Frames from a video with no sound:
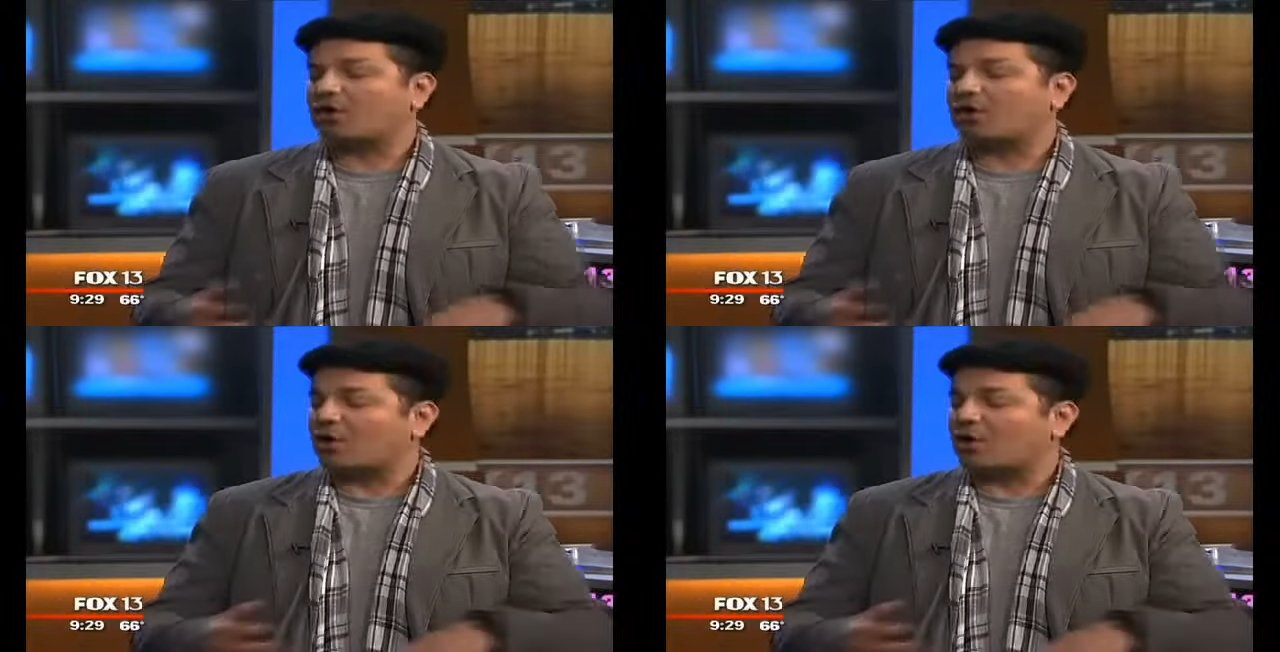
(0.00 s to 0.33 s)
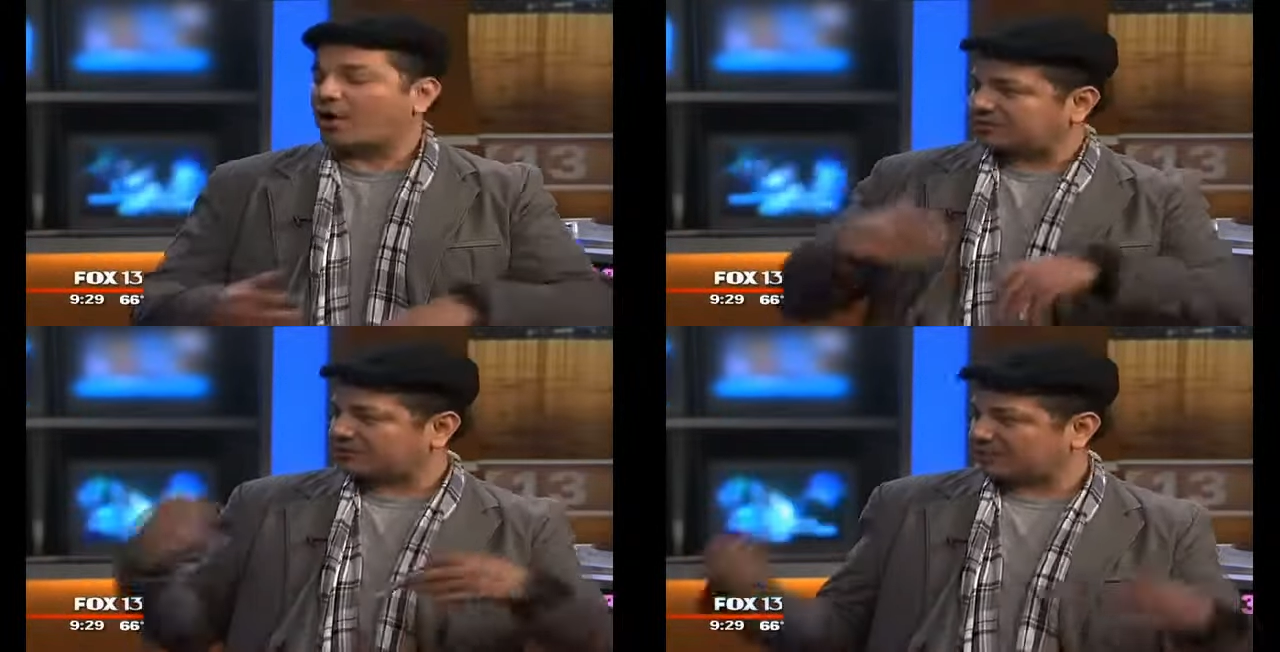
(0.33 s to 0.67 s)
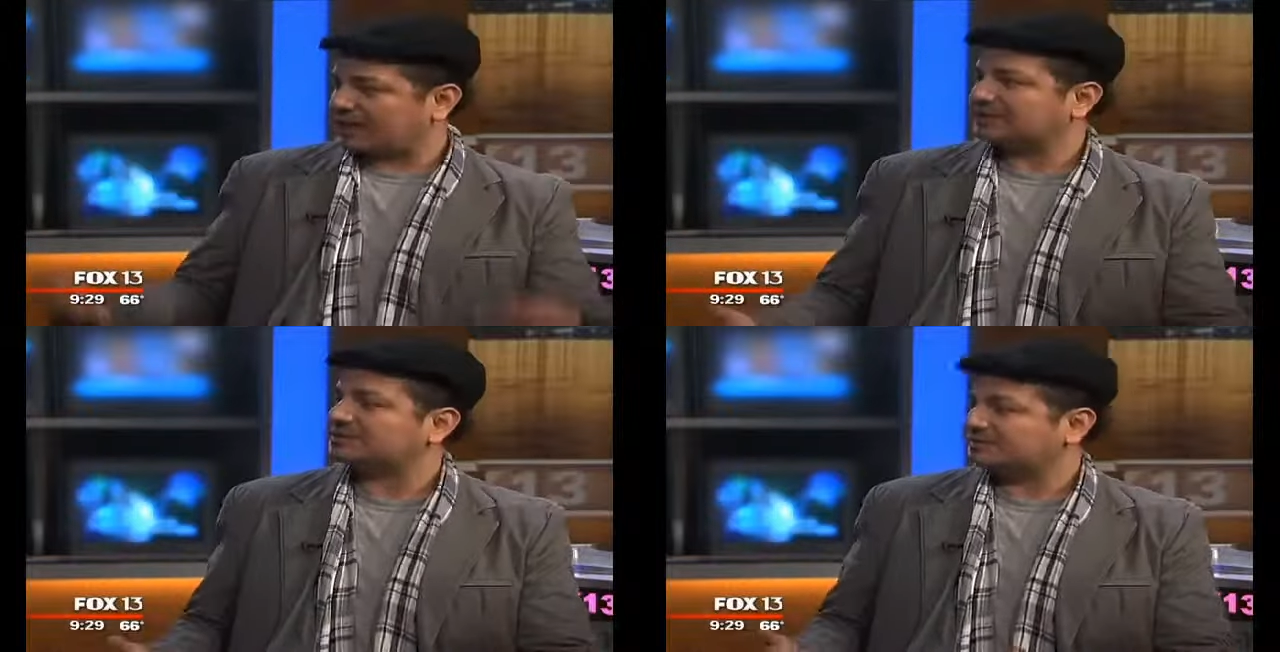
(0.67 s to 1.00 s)
causes the
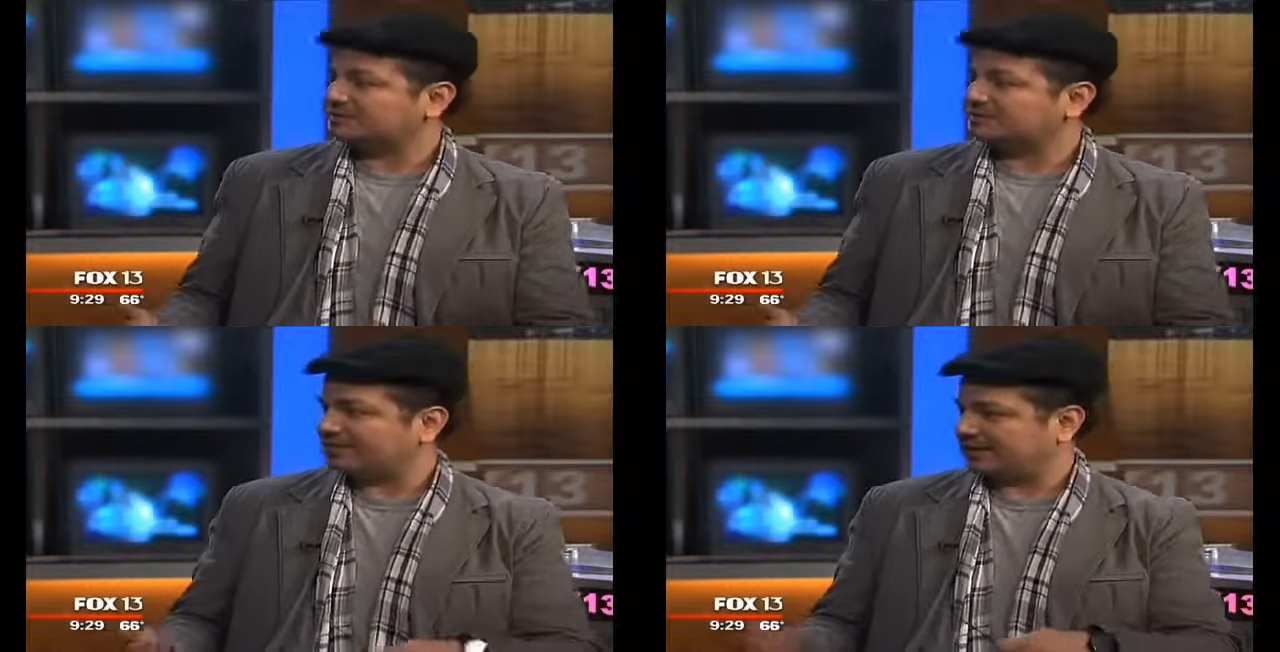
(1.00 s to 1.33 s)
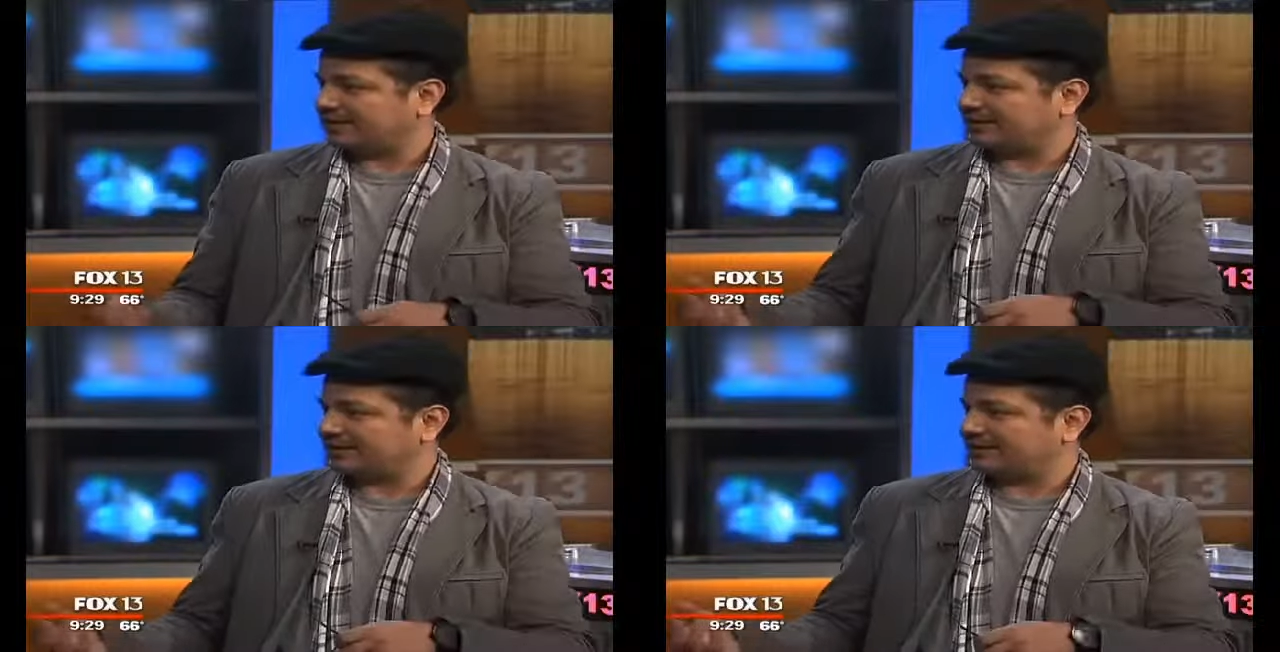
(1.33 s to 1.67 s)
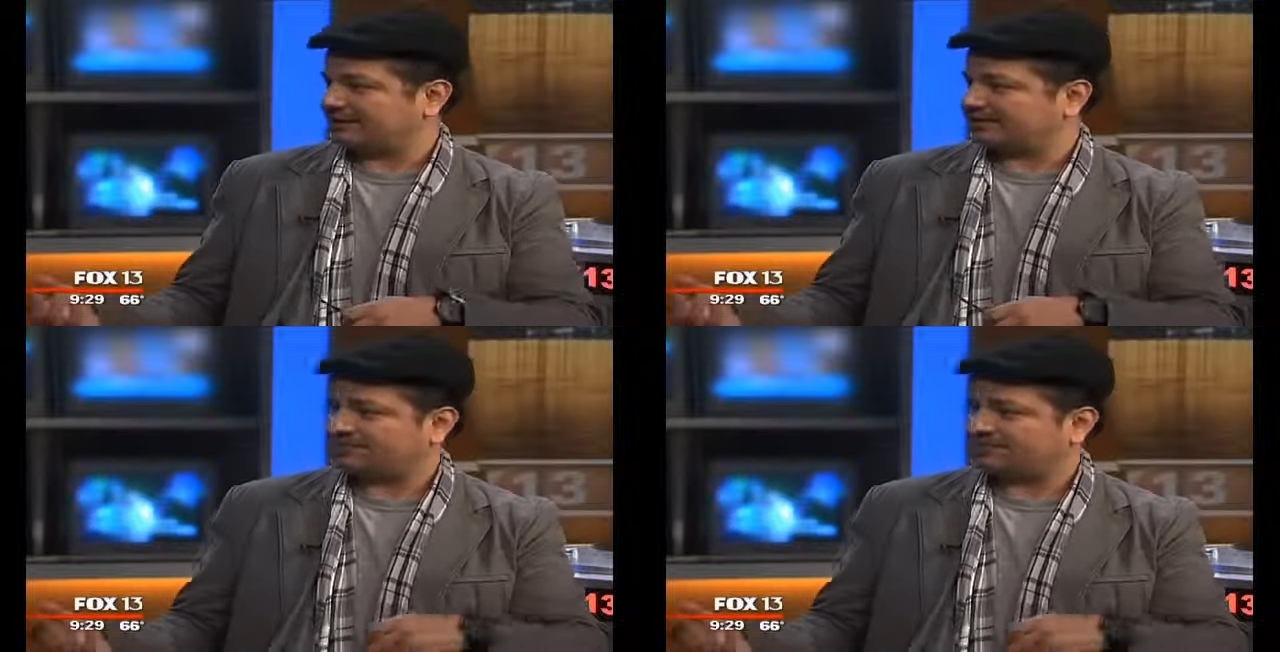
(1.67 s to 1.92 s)
rest of the